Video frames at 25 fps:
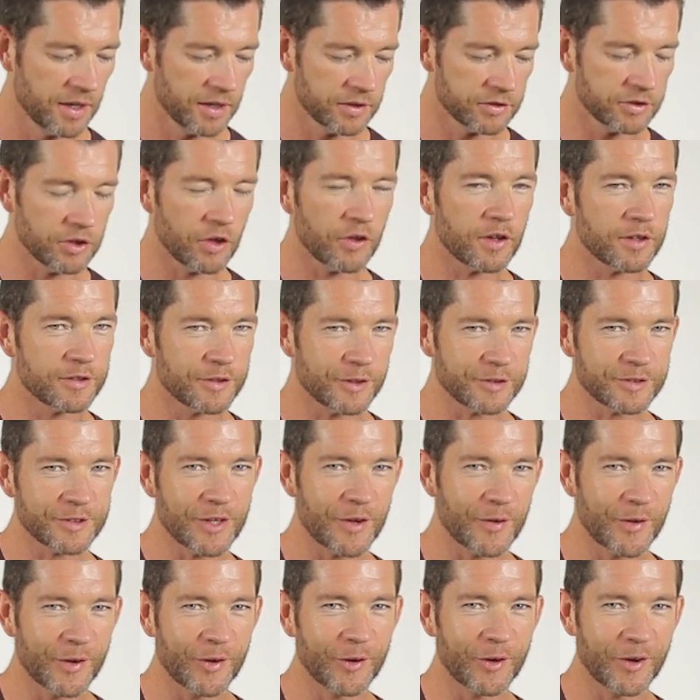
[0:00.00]
So there's lots
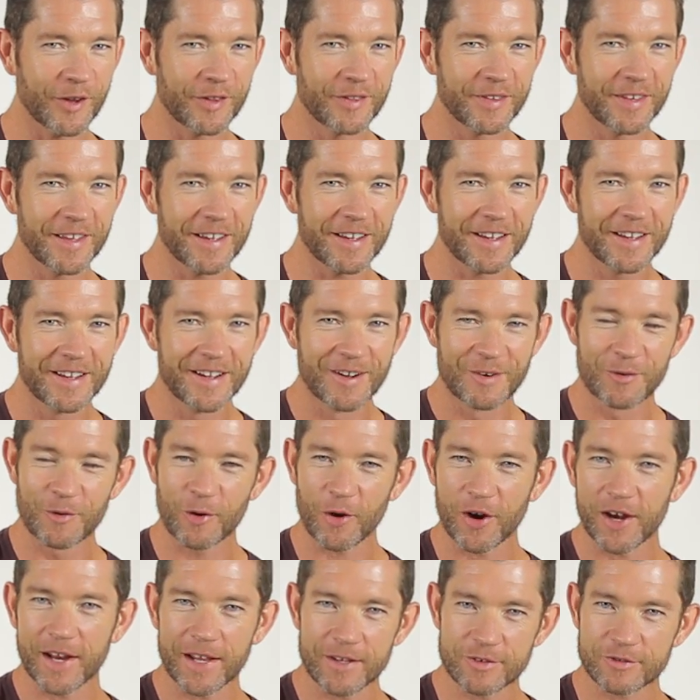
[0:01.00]
going on in there.
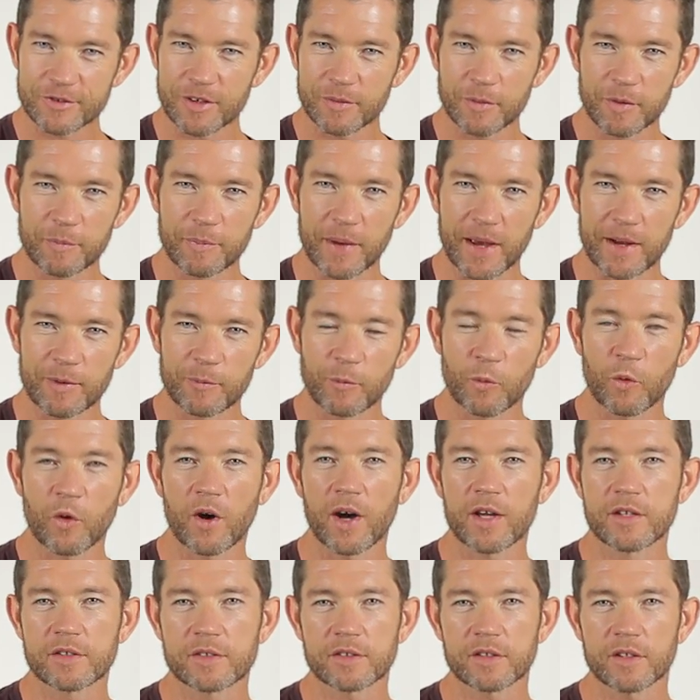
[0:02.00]
Right hand strumming pattern
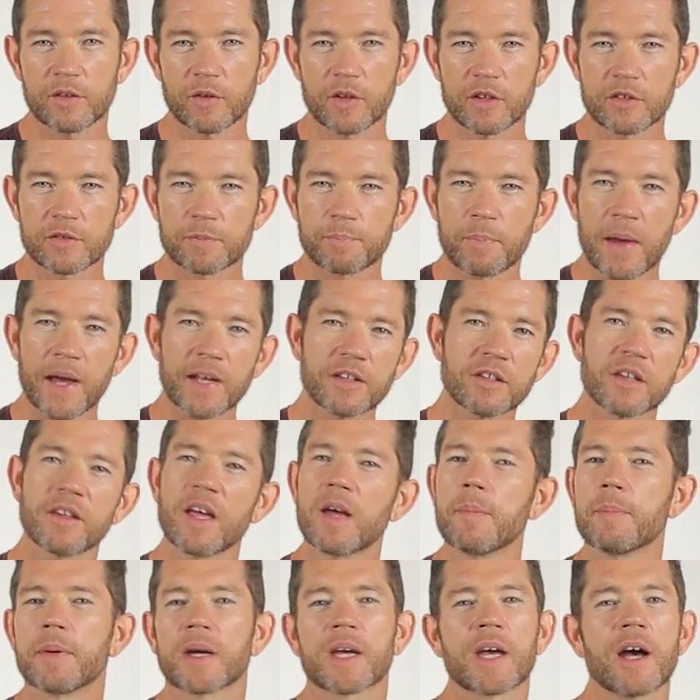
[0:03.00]
wise, it's back to
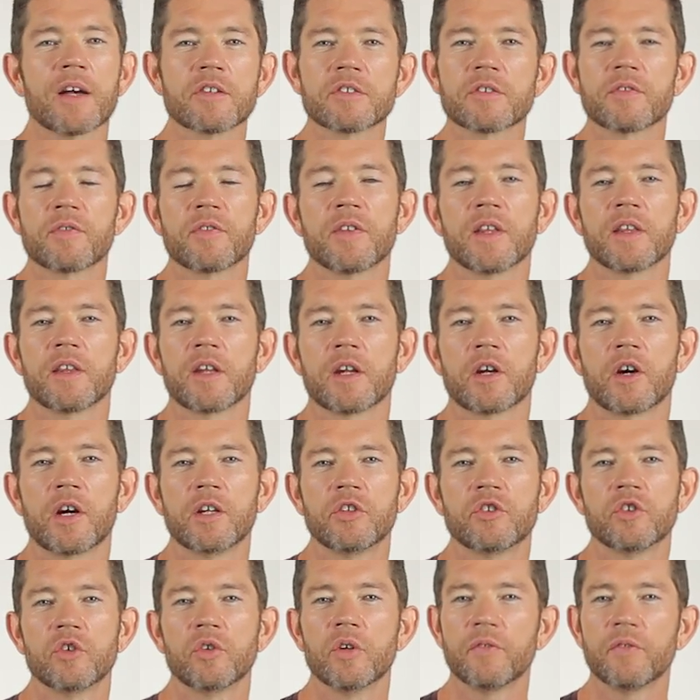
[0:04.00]
that percussive thing that I do.